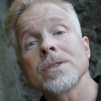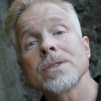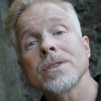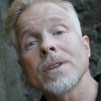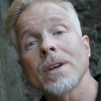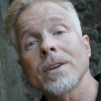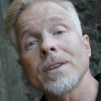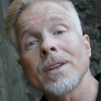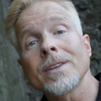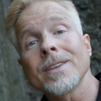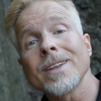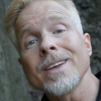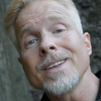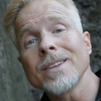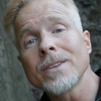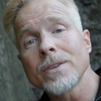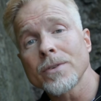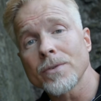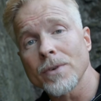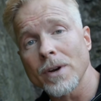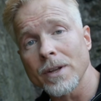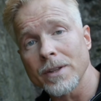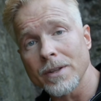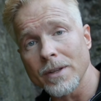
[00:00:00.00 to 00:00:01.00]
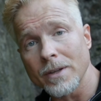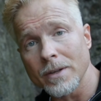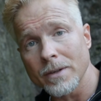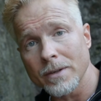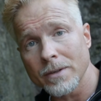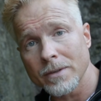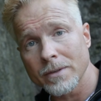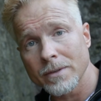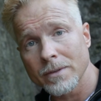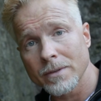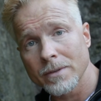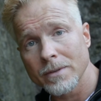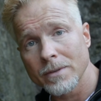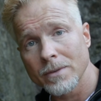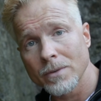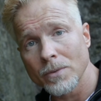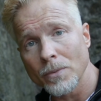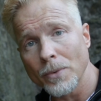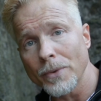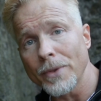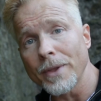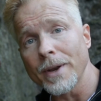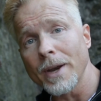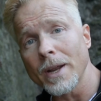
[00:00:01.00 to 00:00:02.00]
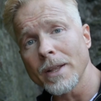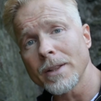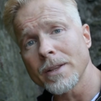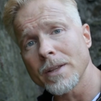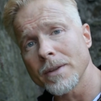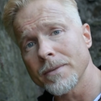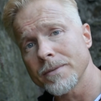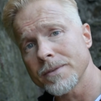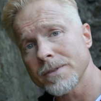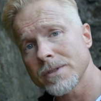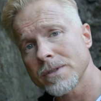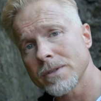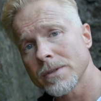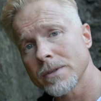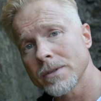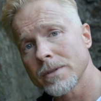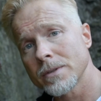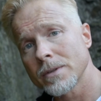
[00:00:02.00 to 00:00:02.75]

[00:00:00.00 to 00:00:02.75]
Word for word: started integrating with the natives,